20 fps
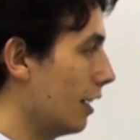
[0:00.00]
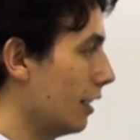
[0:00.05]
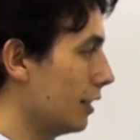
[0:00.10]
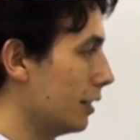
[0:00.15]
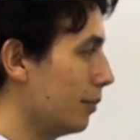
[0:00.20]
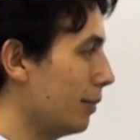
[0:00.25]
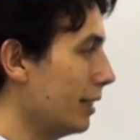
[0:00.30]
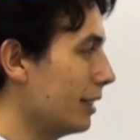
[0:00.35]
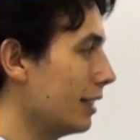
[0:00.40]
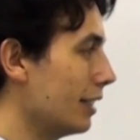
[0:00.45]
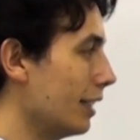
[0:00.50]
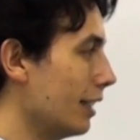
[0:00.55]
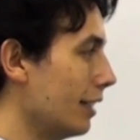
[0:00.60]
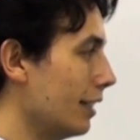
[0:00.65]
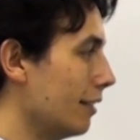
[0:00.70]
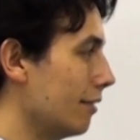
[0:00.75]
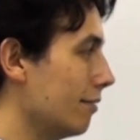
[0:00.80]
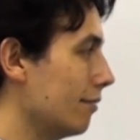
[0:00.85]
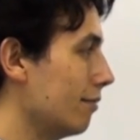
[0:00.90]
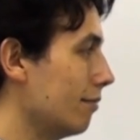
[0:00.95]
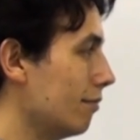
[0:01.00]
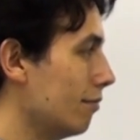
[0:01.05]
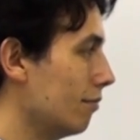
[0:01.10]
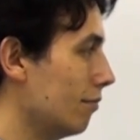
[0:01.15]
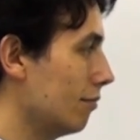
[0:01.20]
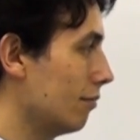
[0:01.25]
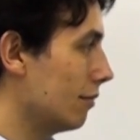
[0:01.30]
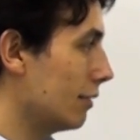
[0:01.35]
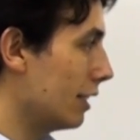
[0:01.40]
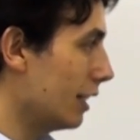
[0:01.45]
Especially
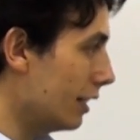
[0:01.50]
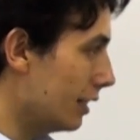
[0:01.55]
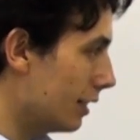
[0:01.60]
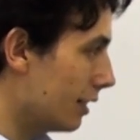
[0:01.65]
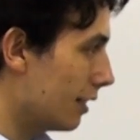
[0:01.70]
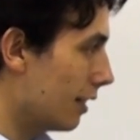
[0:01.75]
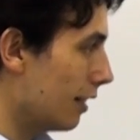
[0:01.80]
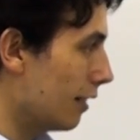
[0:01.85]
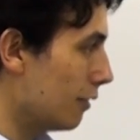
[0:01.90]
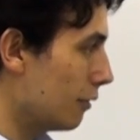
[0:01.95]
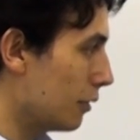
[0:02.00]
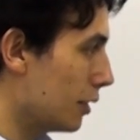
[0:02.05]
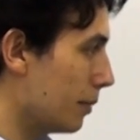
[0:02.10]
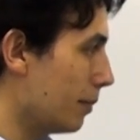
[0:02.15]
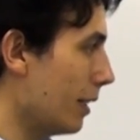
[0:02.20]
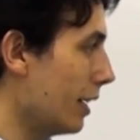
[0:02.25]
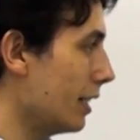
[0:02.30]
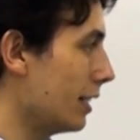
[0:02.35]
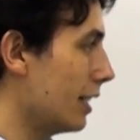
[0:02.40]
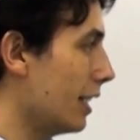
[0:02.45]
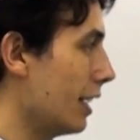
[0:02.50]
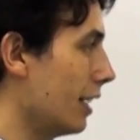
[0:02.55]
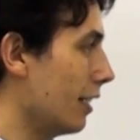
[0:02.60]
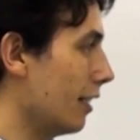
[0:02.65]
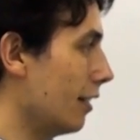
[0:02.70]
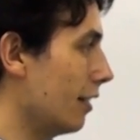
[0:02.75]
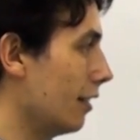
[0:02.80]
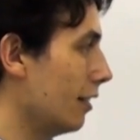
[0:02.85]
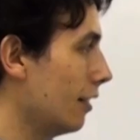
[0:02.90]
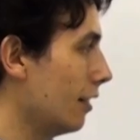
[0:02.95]
this little space
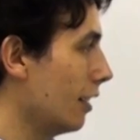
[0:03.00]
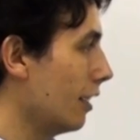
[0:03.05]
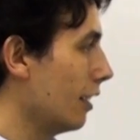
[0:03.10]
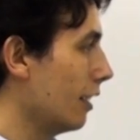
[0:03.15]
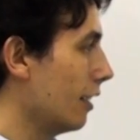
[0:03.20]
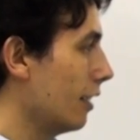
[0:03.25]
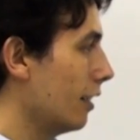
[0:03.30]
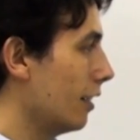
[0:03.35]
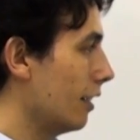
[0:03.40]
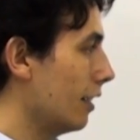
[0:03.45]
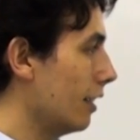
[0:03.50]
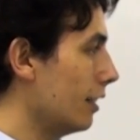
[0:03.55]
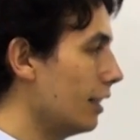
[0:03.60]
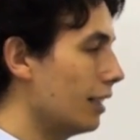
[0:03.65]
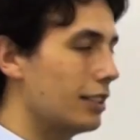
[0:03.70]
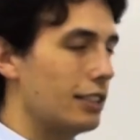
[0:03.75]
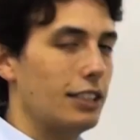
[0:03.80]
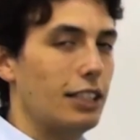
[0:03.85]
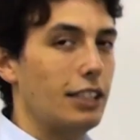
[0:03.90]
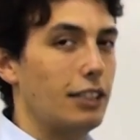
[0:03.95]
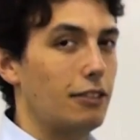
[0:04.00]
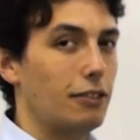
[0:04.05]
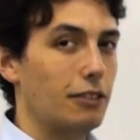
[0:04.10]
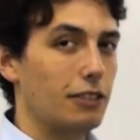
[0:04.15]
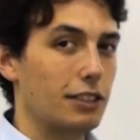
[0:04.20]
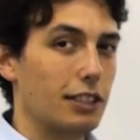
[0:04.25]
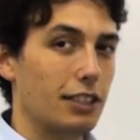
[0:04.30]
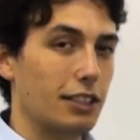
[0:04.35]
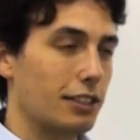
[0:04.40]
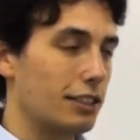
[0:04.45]
here, it doesn't need to
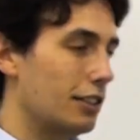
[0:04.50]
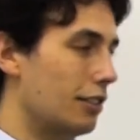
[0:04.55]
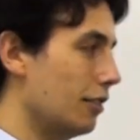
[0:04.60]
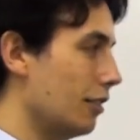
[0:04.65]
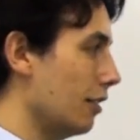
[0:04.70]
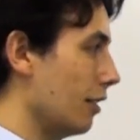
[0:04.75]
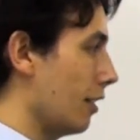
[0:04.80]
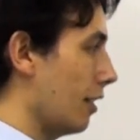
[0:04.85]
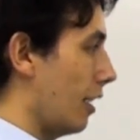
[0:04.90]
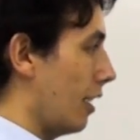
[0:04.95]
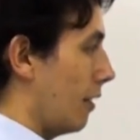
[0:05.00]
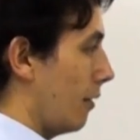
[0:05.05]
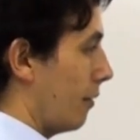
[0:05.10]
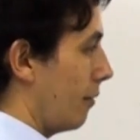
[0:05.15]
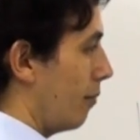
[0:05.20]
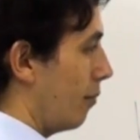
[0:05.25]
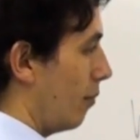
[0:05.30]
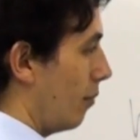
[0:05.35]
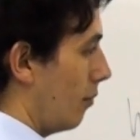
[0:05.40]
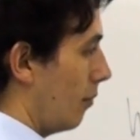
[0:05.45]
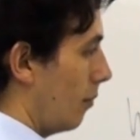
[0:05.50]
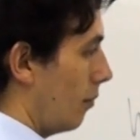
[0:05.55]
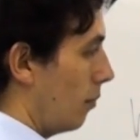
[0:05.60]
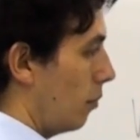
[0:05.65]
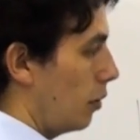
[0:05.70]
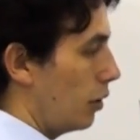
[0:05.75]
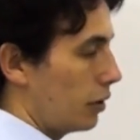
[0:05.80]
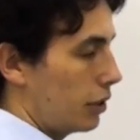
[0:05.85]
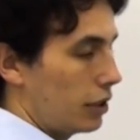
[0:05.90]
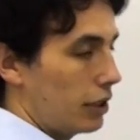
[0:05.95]
exist. You can kind of
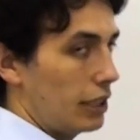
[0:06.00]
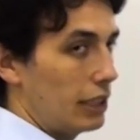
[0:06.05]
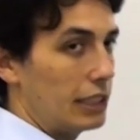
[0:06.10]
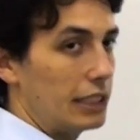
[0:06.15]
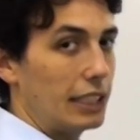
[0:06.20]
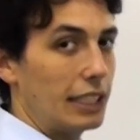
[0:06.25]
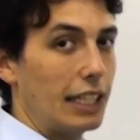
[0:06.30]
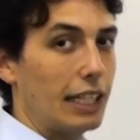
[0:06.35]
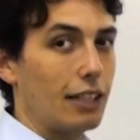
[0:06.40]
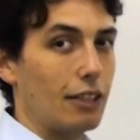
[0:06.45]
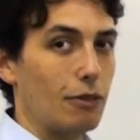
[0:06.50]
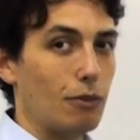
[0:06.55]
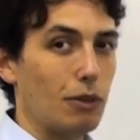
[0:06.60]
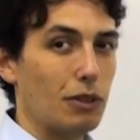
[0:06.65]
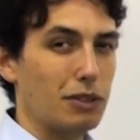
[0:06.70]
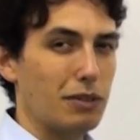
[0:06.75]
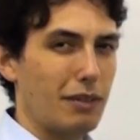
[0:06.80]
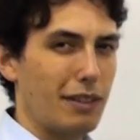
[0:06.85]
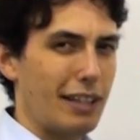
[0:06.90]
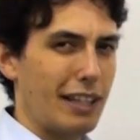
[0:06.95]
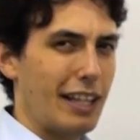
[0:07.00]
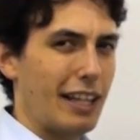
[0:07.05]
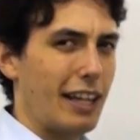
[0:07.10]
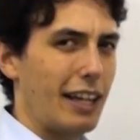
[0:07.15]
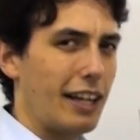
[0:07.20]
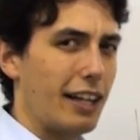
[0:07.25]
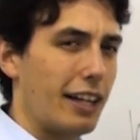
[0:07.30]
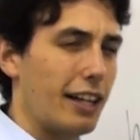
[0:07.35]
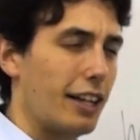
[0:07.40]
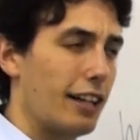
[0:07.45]
push these together. What's with
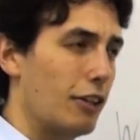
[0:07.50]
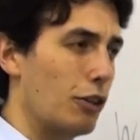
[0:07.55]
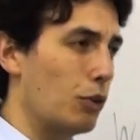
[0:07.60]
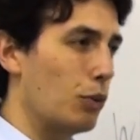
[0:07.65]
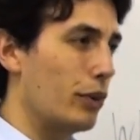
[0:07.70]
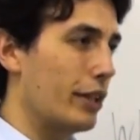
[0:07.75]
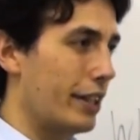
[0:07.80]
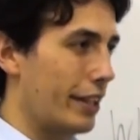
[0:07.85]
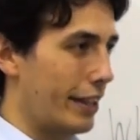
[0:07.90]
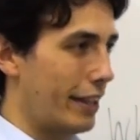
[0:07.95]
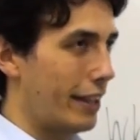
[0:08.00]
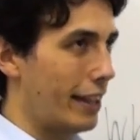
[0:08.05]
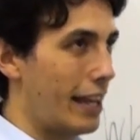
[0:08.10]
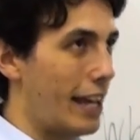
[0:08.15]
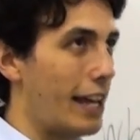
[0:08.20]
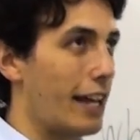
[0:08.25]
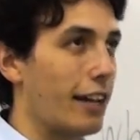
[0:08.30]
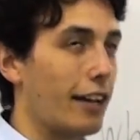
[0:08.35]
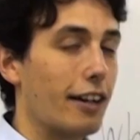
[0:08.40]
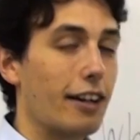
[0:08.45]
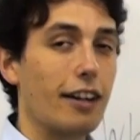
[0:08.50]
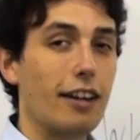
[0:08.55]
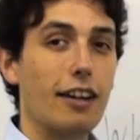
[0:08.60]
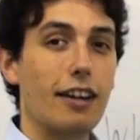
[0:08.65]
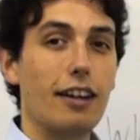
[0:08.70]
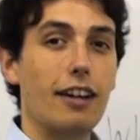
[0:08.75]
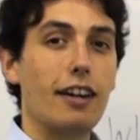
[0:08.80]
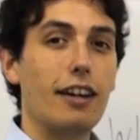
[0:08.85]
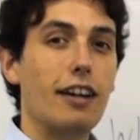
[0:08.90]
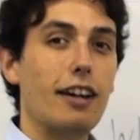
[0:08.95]
that? With that.
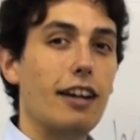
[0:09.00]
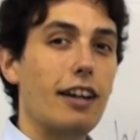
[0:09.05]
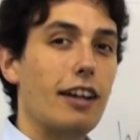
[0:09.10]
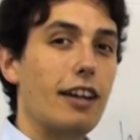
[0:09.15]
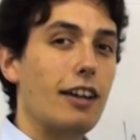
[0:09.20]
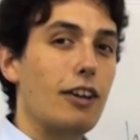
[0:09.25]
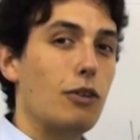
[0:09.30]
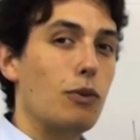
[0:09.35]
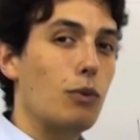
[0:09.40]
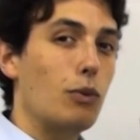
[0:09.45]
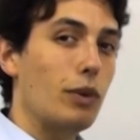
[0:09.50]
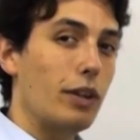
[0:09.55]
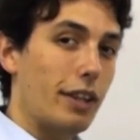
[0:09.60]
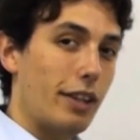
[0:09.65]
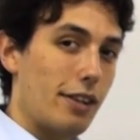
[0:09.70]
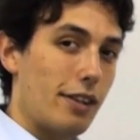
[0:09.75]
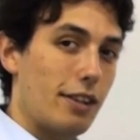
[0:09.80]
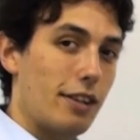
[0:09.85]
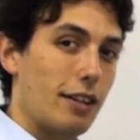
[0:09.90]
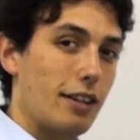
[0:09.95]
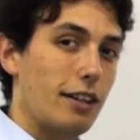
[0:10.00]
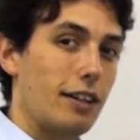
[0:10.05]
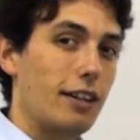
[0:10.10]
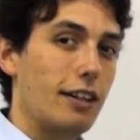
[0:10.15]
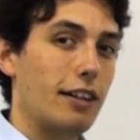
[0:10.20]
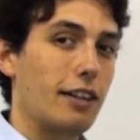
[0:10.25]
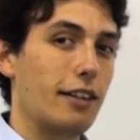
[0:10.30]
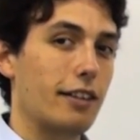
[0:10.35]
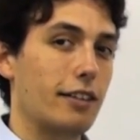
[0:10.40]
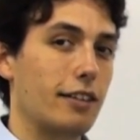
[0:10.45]
With
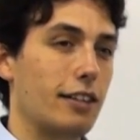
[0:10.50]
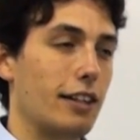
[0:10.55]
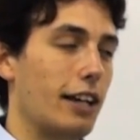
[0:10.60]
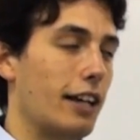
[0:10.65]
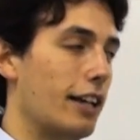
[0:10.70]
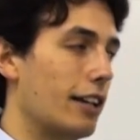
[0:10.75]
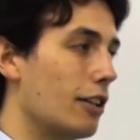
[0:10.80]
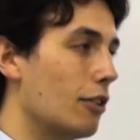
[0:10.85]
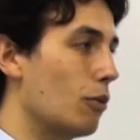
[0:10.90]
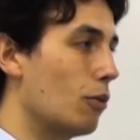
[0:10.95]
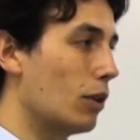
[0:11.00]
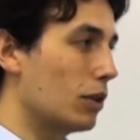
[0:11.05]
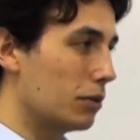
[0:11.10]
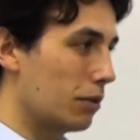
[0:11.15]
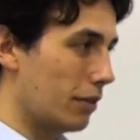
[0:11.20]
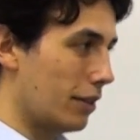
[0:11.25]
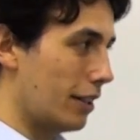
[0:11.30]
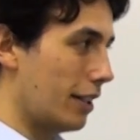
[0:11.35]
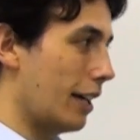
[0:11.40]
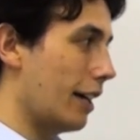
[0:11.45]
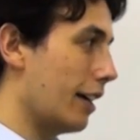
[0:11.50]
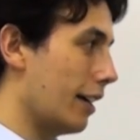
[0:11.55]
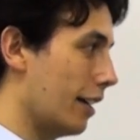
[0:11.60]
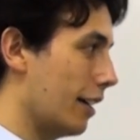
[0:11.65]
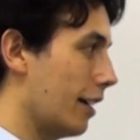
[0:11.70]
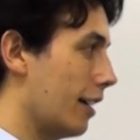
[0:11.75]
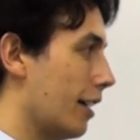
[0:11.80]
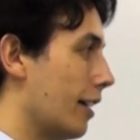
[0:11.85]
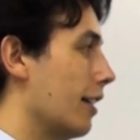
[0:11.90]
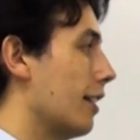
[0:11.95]
that. What's with that?